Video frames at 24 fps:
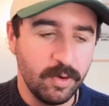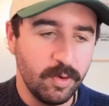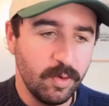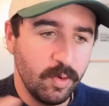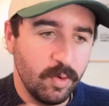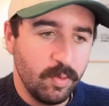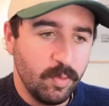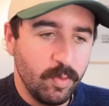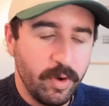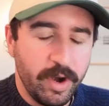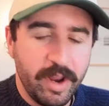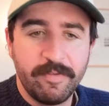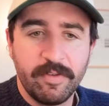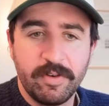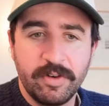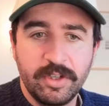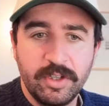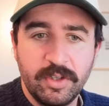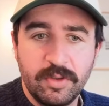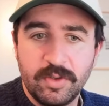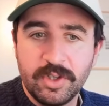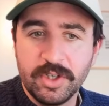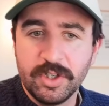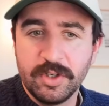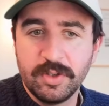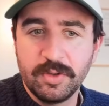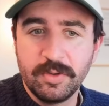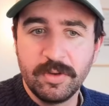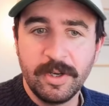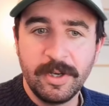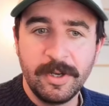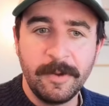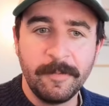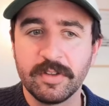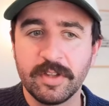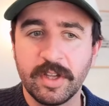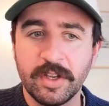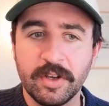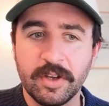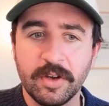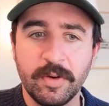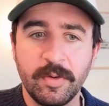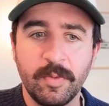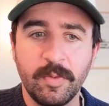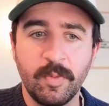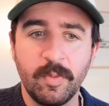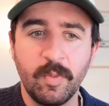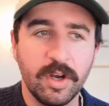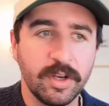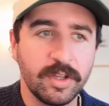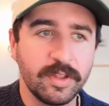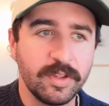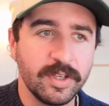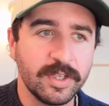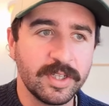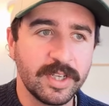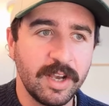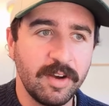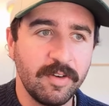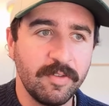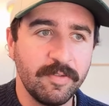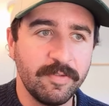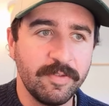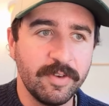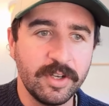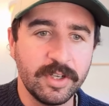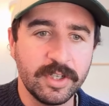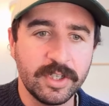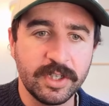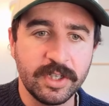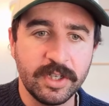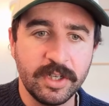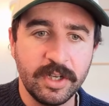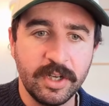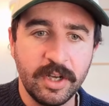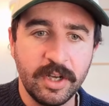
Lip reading: or whatever you do, then go and work this out first